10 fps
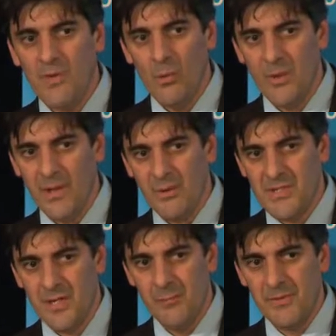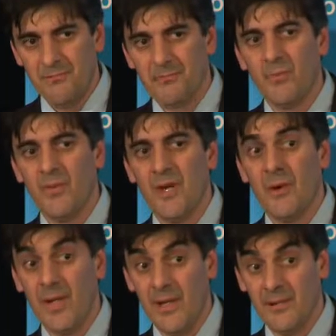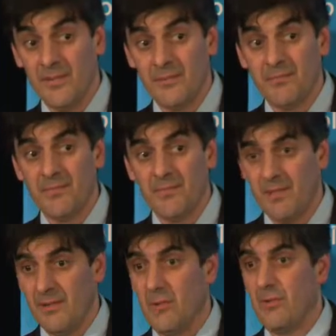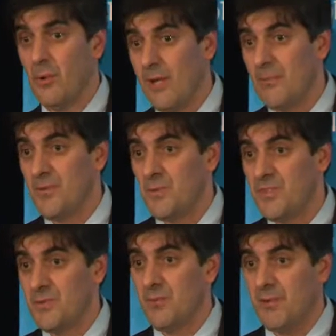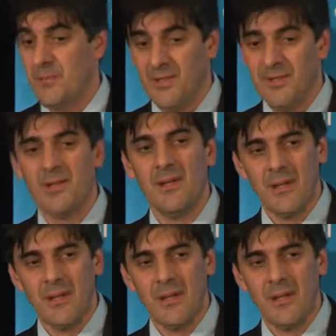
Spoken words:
when they were scoped, when they were announced. Then, of course, what happens once you implement it?